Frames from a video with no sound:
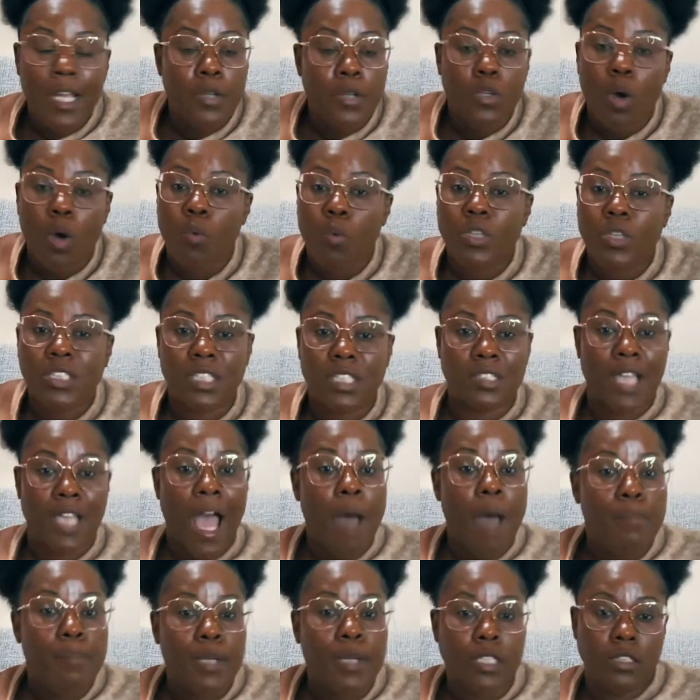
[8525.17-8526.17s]
didn't know what just
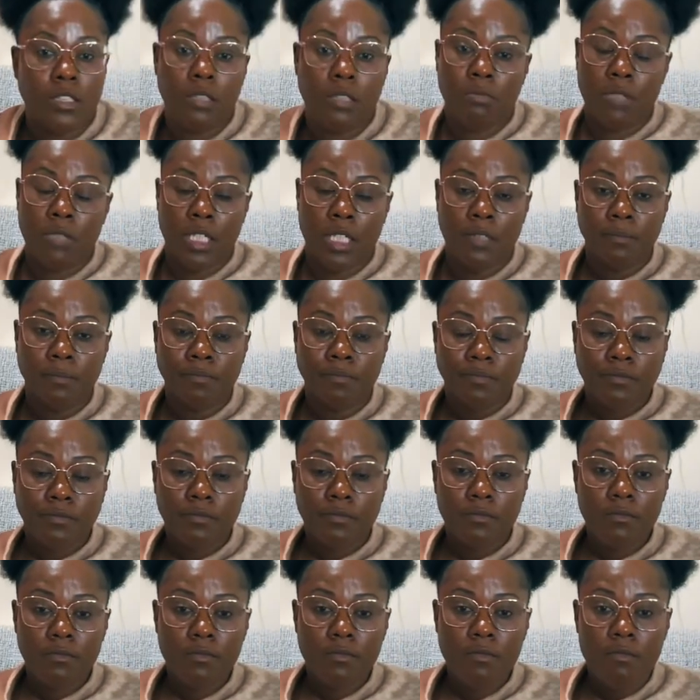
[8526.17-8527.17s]
happened to me.
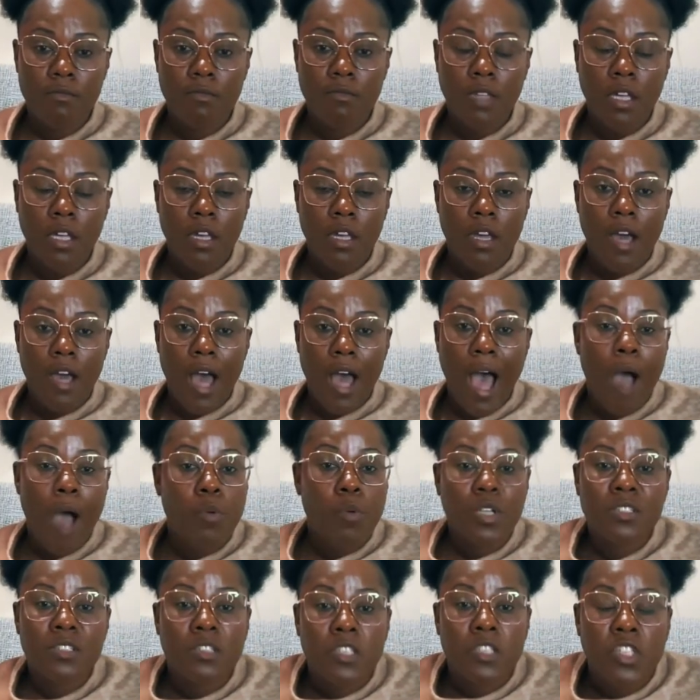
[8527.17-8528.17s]
I
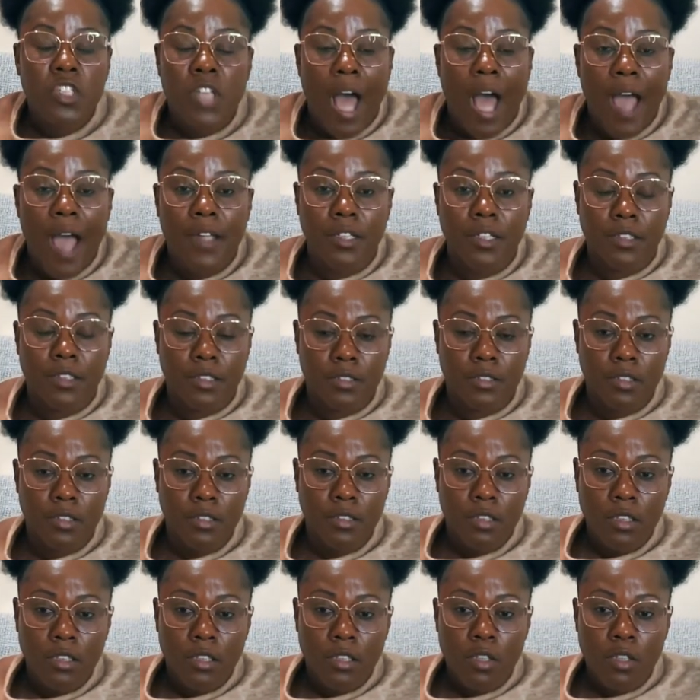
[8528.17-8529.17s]
was a child.
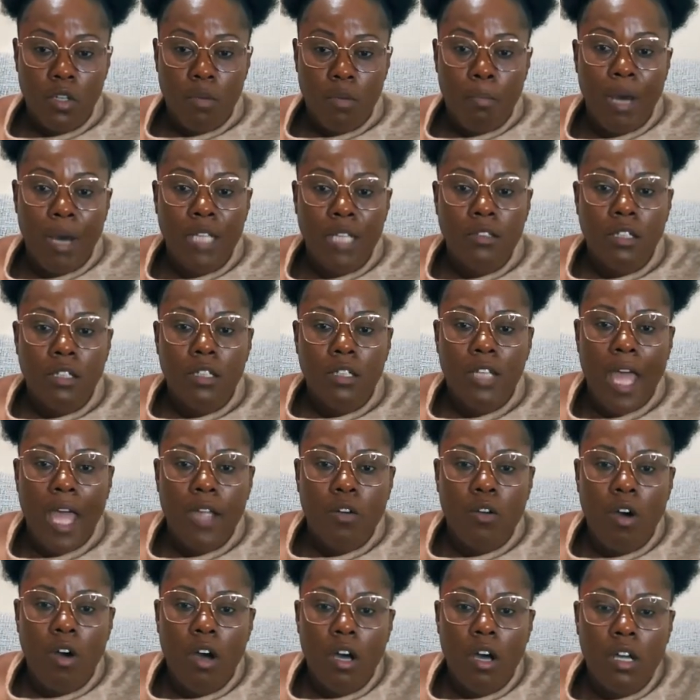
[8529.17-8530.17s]
But
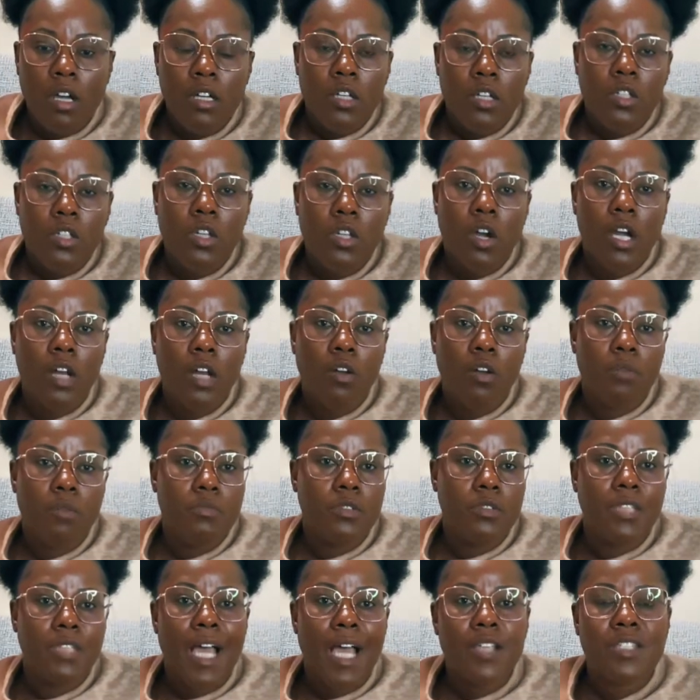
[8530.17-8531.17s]
like, oh,
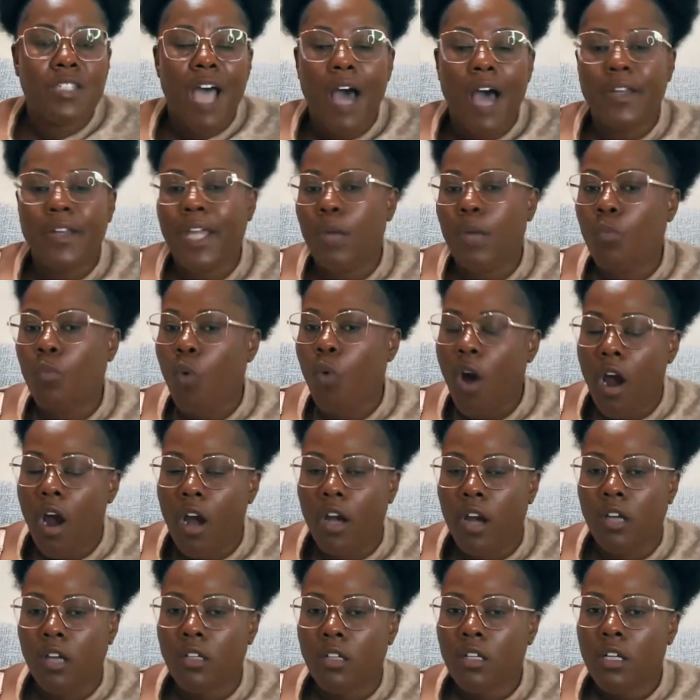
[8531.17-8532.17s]
that's how they
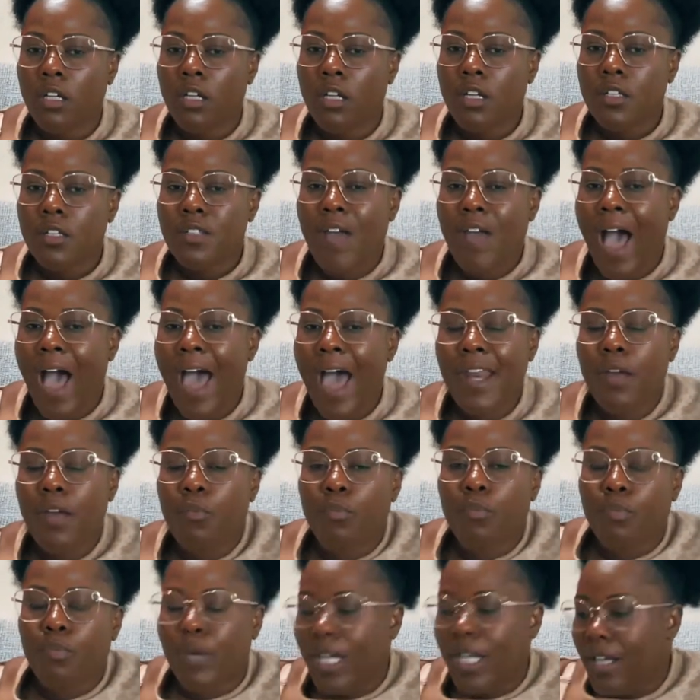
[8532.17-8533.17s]
were. So I
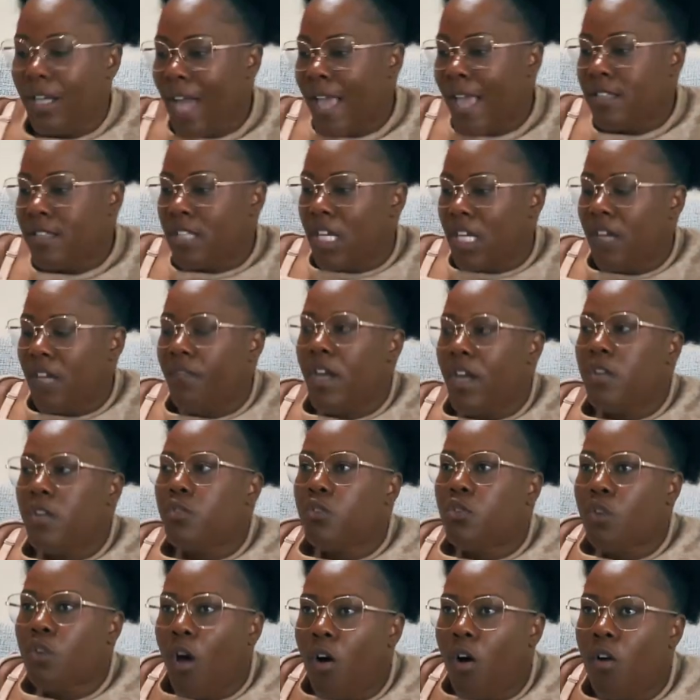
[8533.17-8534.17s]
didn't realize,
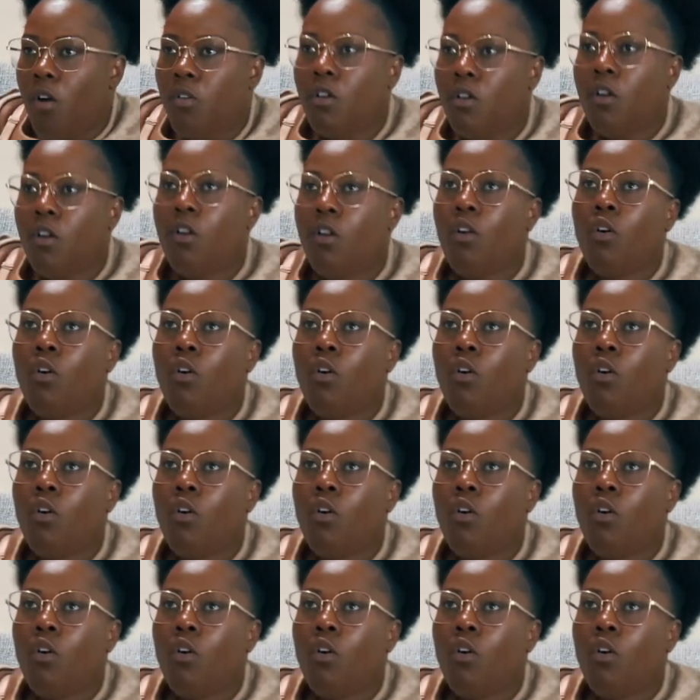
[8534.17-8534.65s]
even though